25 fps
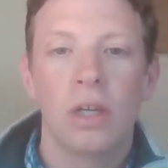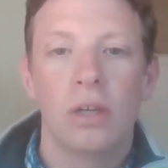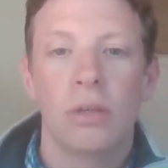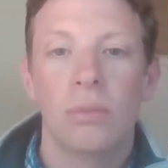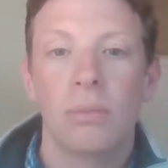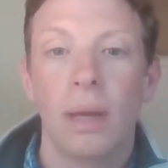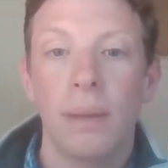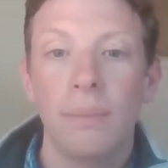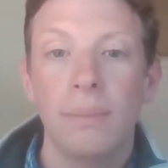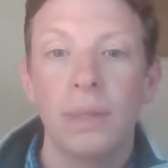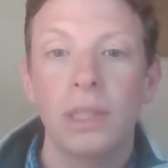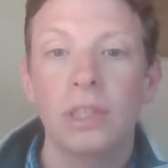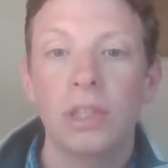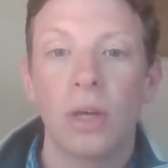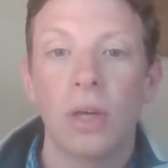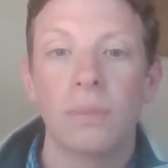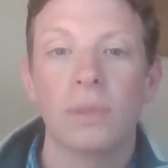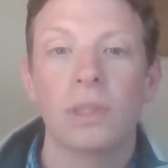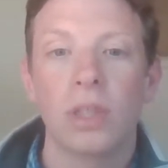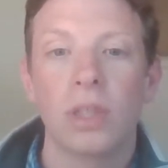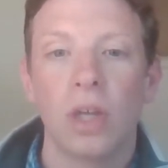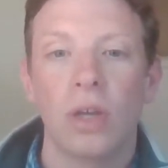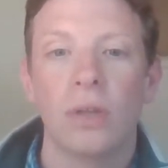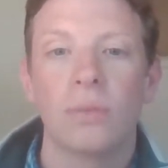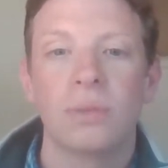Remember,
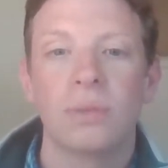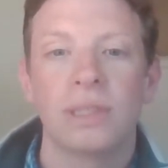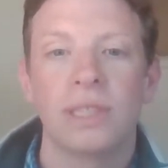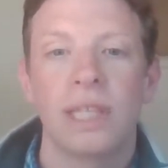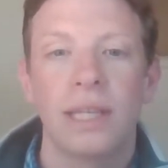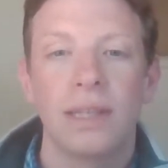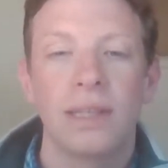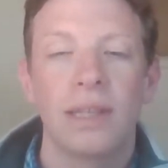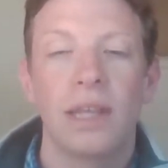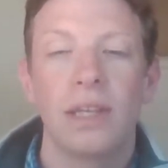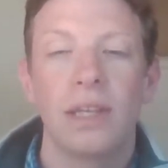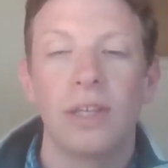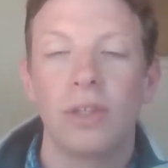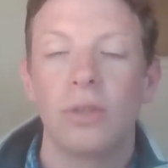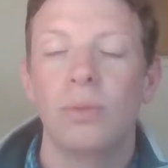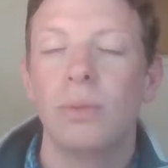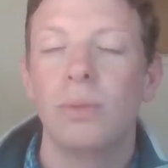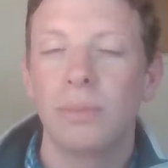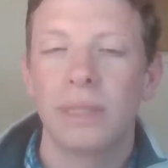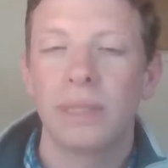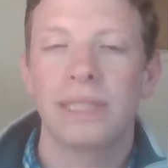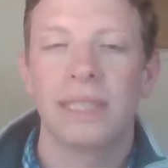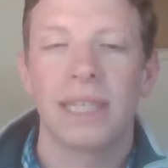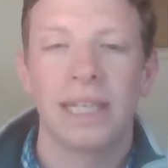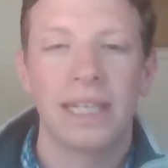Thomas Hobbes said that
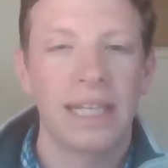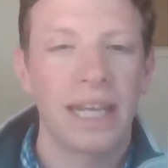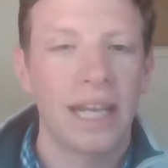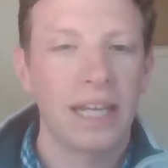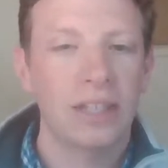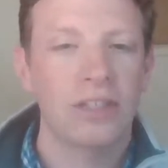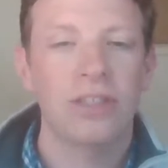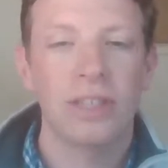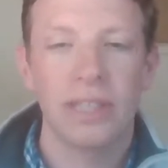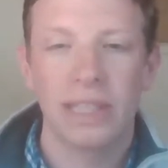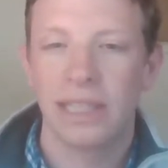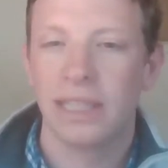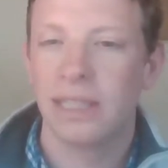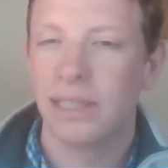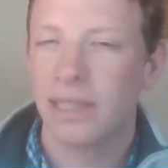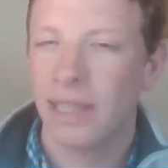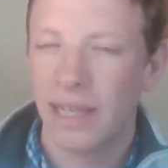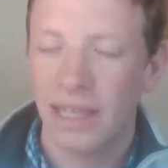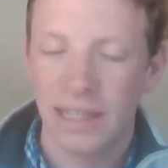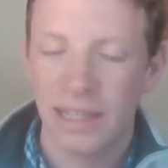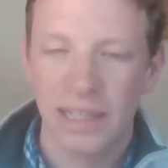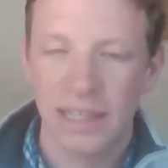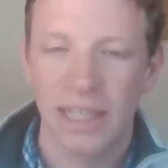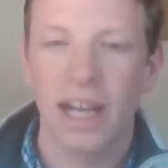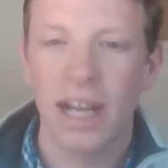human beings are naturally
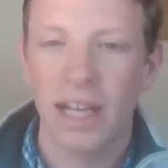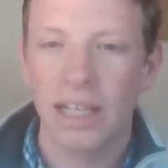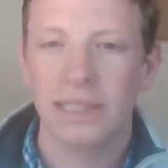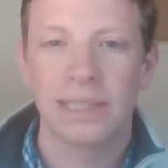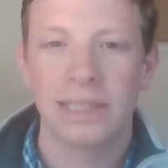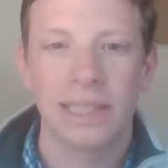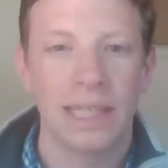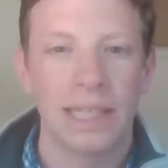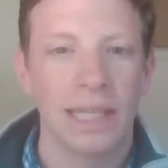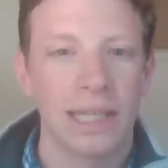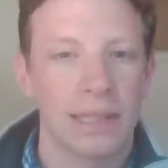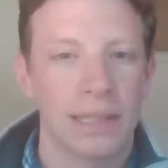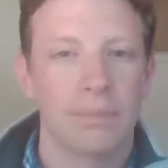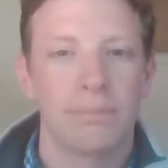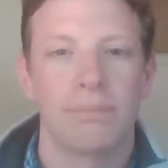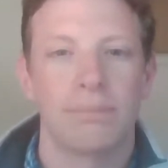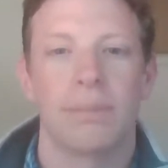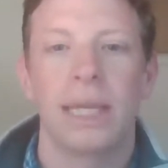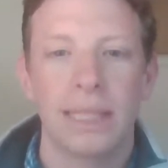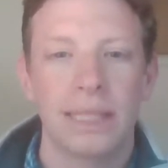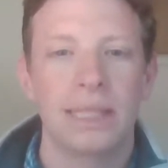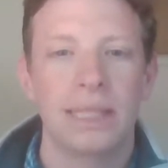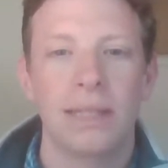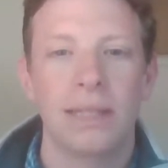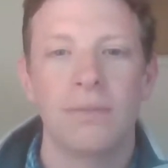kind of nasty and
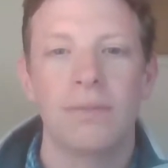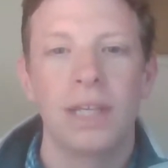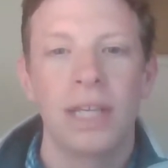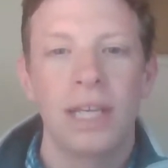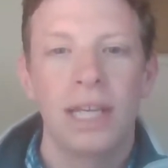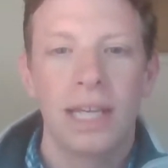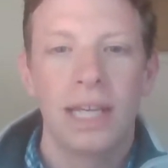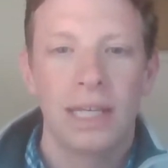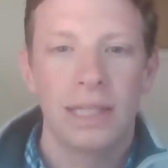competitive